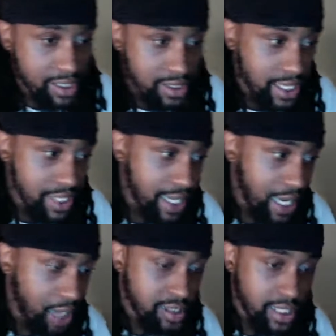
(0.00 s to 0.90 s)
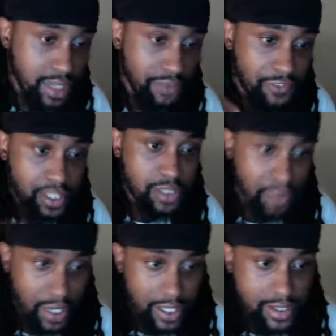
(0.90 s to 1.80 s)
and then I'll sell it for this
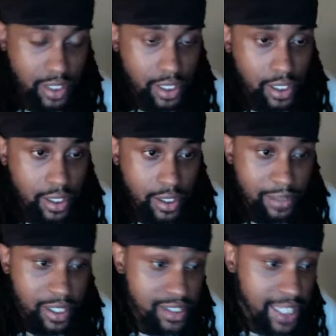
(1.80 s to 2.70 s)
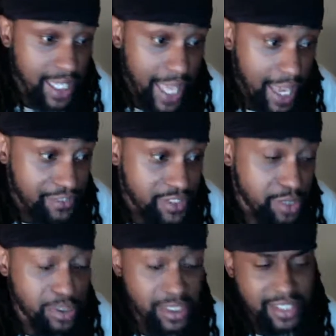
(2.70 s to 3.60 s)
price. Because I laugh too,
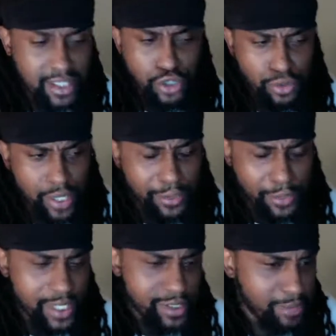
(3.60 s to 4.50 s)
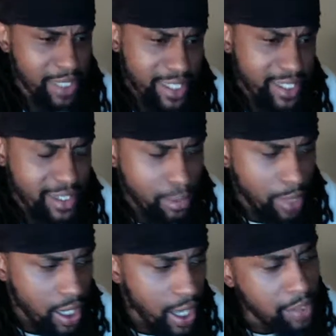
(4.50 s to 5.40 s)
because that's a great way to make income. A
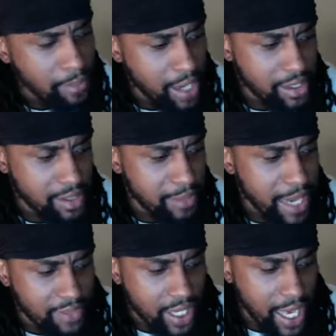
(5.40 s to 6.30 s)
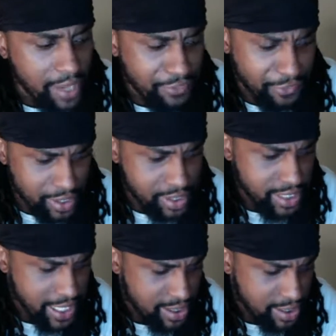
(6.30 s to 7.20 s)
lot of I have a lot of friends
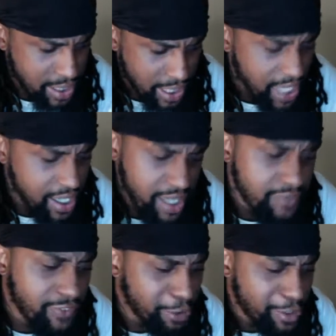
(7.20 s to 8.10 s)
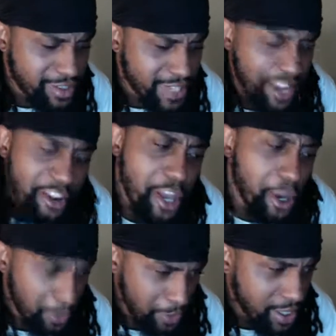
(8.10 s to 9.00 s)
actually, and a lot of influencers I
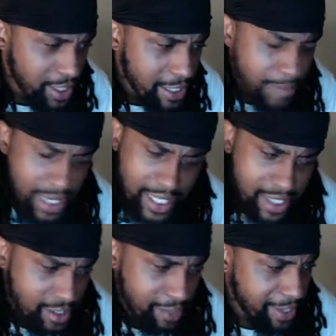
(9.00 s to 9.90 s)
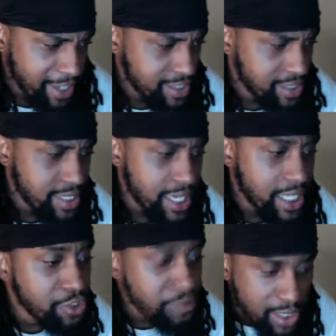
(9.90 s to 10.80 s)
know make income like this.
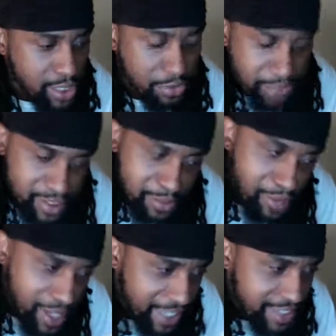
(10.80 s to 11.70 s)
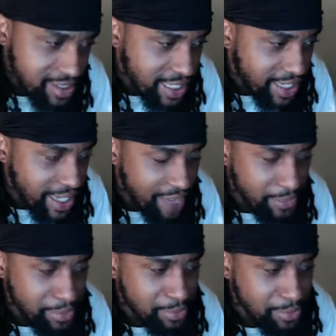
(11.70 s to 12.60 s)
And you really will be surprised because I laugh
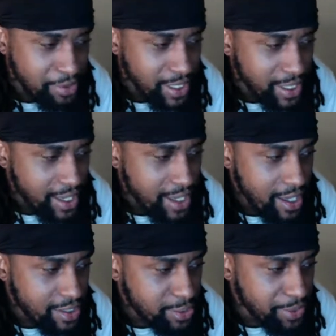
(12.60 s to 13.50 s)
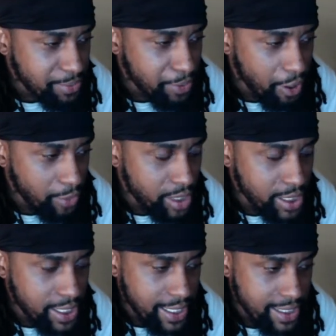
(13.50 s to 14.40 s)
at people because people are really
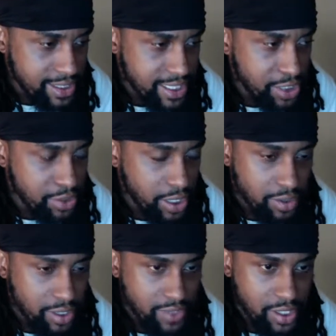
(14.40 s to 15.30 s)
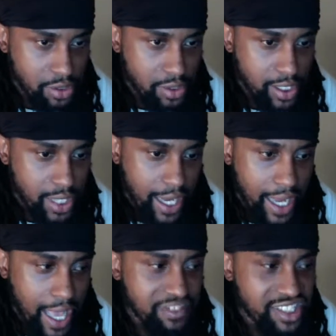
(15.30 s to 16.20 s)
lazy and you don't even know it. Like,
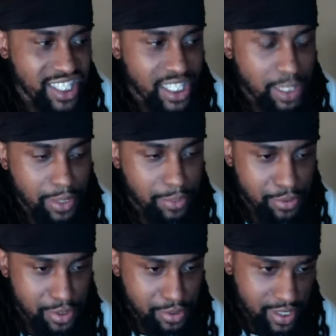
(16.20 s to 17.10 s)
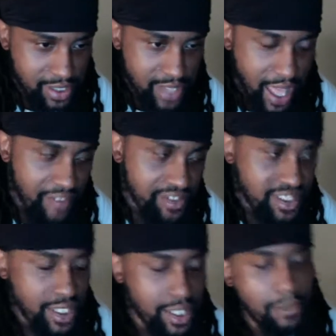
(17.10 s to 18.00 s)
I've seen people do this. I've
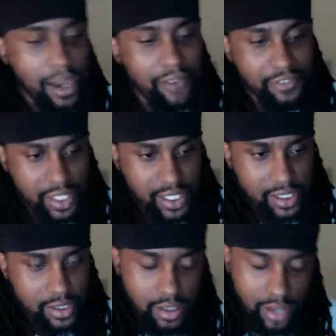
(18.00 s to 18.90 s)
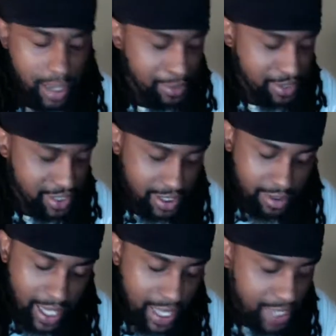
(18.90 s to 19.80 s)
seen my friends, no lie, no
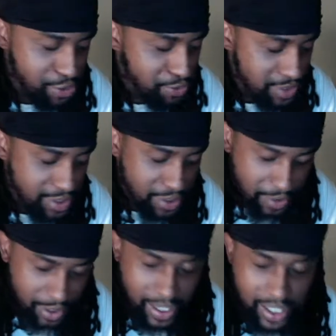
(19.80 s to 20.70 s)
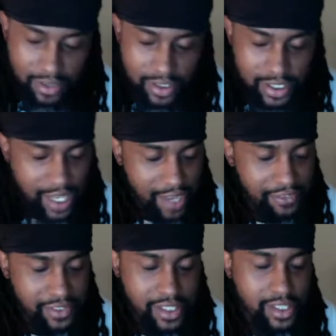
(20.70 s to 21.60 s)
lie, true story right here on this live
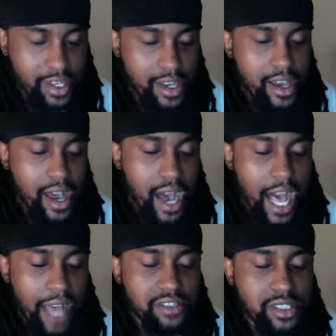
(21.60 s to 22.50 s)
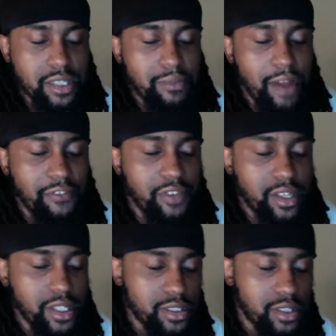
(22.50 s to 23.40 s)
feed. I've seen my
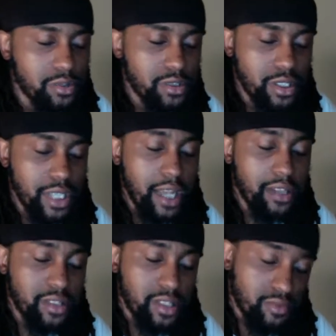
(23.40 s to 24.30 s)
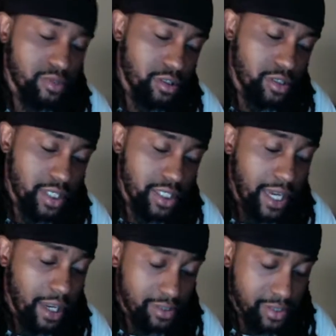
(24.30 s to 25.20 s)
friends go to Dollar General or to the
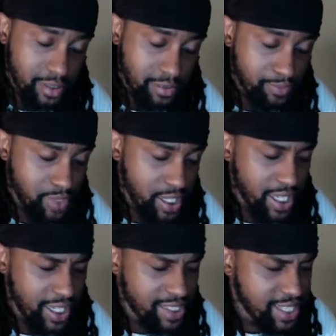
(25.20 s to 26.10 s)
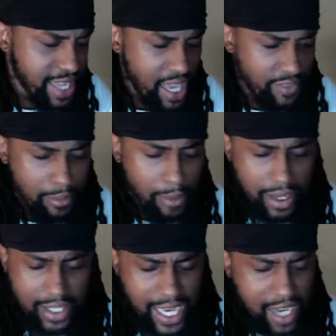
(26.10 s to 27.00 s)
dollar store, and let's say they have a
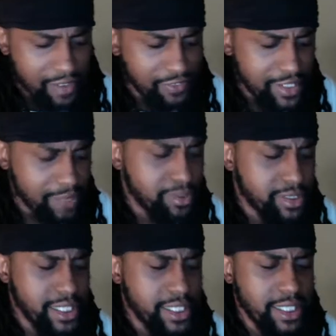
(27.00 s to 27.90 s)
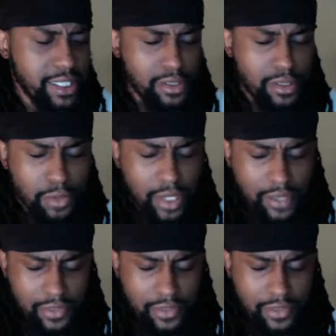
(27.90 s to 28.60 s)
markdown 50% or whatever,